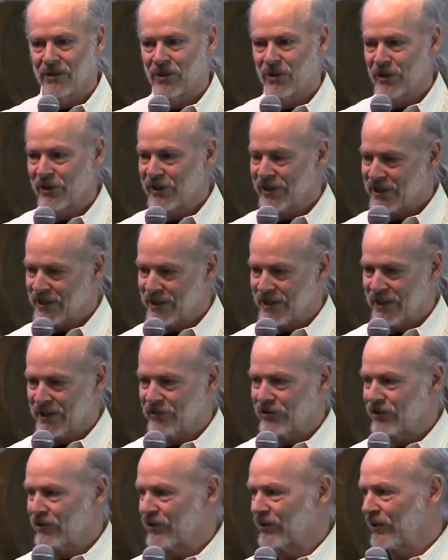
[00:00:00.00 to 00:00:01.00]
or into
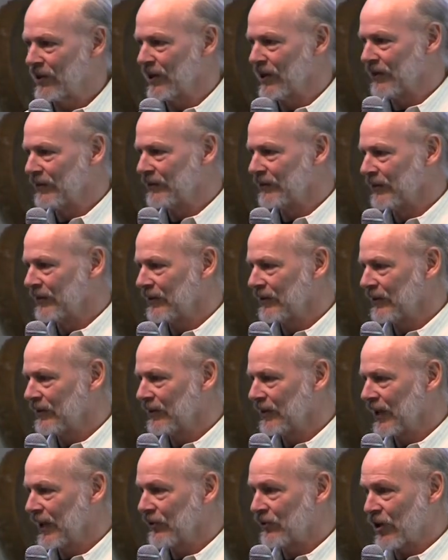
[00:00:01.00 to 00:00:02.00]
connection or love.
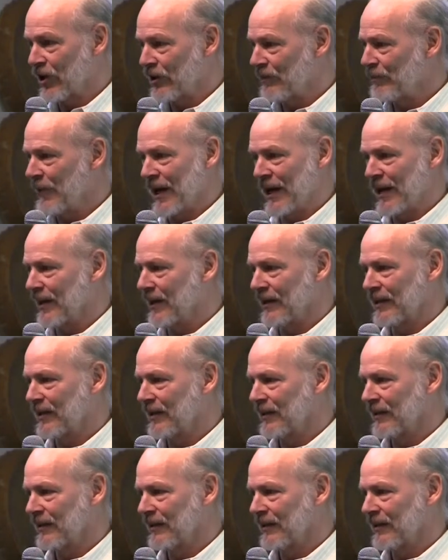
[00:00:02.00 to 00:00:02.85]
It's automatic.